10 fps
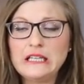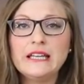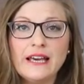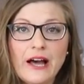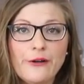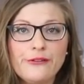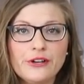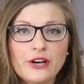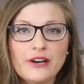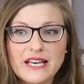eating
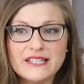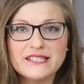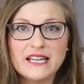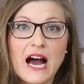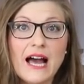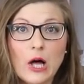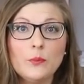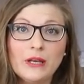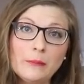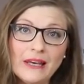healthier is not
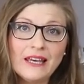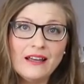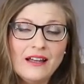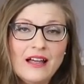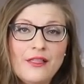helping me,